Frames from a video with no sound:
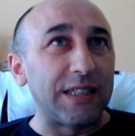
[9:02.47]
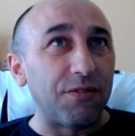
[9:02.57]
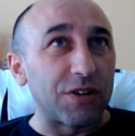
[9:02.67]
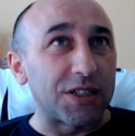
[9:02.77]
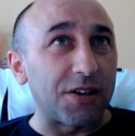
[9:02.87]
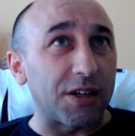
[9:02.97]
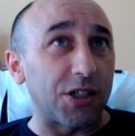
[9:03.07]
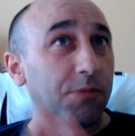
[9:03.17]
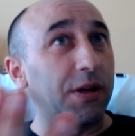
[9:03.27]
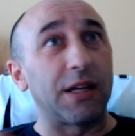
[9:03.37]
the
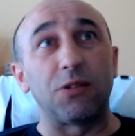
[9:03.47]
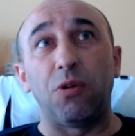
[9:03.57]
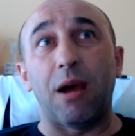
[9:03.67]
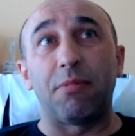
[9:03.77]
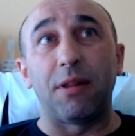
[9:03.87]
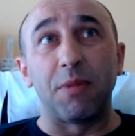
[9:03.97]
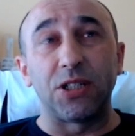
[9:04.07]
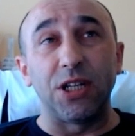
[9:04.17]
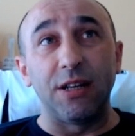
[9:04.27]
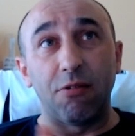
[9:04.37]
infrastructure because we have the
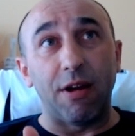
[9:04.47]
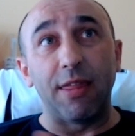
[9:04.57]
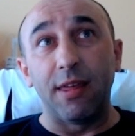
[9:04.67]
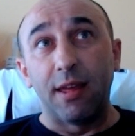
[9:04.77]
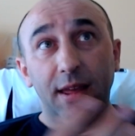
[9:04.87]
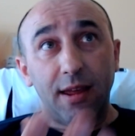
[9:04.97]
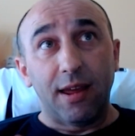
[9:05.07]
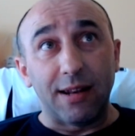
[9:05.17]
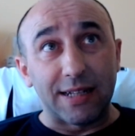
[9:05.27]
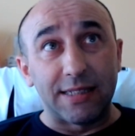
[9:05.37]
machine ready
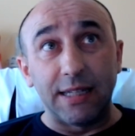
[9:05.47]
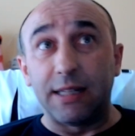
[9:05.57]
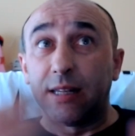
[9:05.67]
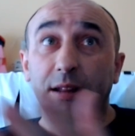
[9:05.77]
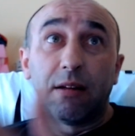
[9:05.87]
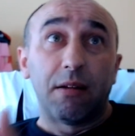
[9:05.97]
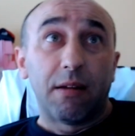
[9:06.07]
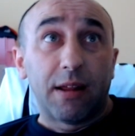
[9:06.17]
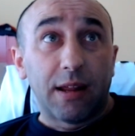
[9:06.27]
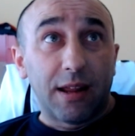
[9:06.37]
and that's it.
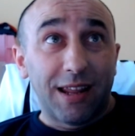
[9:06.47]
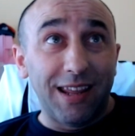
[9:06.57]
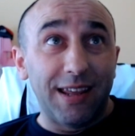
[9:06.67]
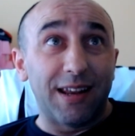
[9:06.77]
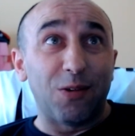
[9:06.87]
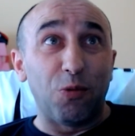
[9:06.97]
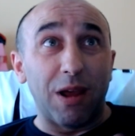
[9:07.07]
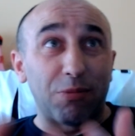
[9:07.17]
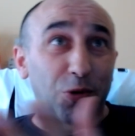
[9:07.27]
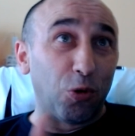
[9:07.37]
Here we
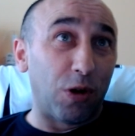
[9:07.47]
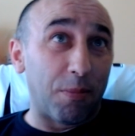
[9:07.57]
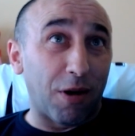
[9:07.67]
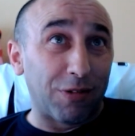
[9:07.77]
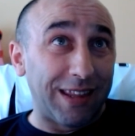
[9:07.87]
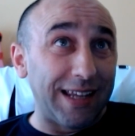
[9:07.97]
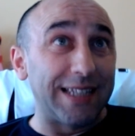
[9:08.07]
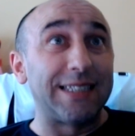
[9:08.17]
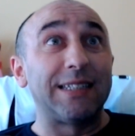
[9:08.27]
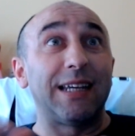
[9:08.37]
have to look about
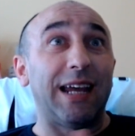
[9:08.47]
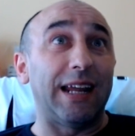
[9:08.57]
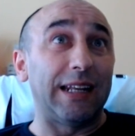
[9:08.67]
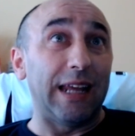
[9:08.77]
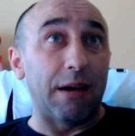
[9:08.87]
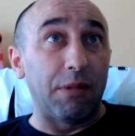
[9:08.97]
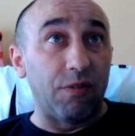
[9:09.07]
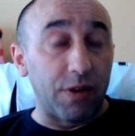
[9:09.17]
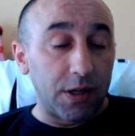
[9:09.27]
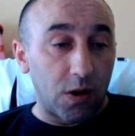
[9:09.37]
this and they have
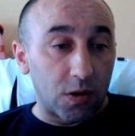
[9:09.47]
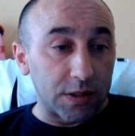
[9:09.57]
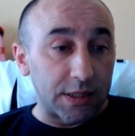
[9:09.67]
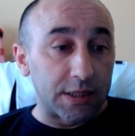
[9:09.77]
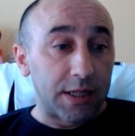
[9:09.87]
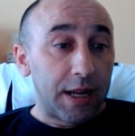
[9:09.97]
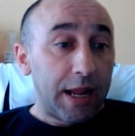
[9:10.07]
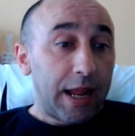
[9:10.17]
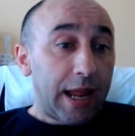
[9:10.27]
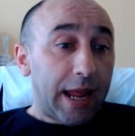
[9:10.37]
different costs.
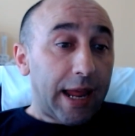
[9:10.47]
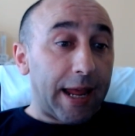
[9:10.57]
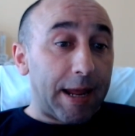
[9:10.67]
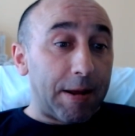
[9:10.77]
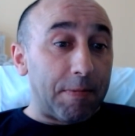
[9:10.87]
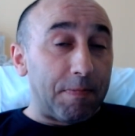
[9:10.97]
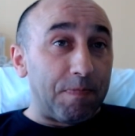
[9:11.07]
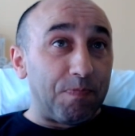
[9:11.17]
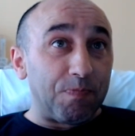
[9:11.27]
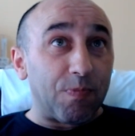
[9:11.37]

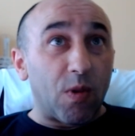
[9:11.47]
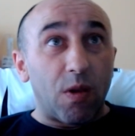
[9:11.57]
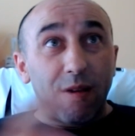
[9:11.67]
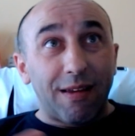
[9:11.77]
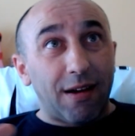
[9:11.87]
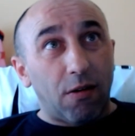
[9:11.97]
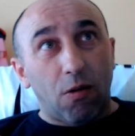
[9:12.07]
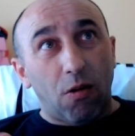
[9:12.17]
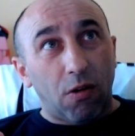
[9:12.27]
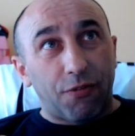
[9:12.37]

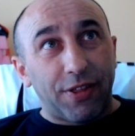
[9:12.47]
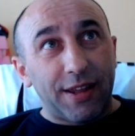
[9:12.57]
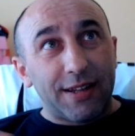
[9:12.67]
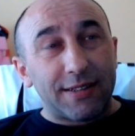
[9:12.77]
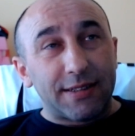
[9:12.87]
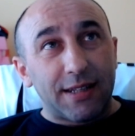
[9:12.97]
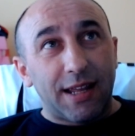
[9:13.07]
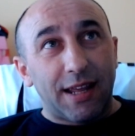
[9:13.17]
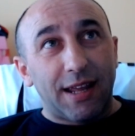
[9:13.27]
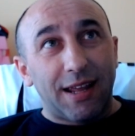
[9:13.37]
All of these
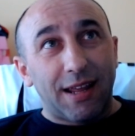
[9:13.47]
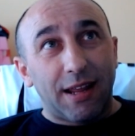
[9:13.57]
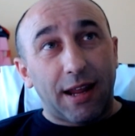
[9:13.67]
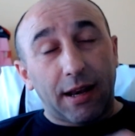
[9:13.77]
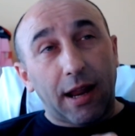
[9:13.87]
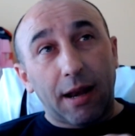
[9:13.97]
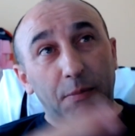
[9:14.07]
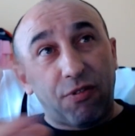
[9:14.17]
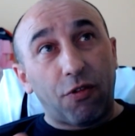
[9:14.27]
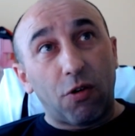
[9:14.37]
and
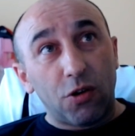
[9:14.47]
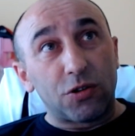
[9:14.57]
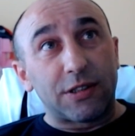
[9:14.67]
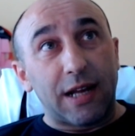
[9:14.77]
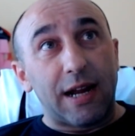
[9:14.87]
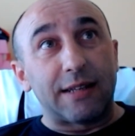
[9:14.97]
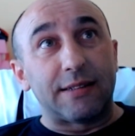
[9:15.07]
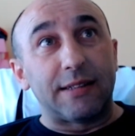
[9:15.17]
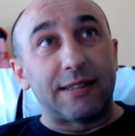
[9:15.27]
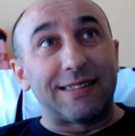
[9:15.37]
before you start
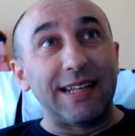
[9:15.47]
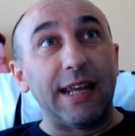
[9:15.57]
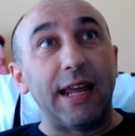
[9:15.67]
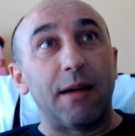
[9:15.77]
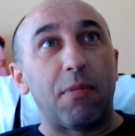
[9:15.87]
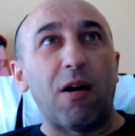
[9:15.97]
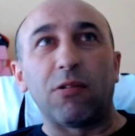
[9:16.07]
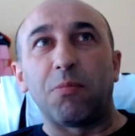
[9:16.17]
thinking about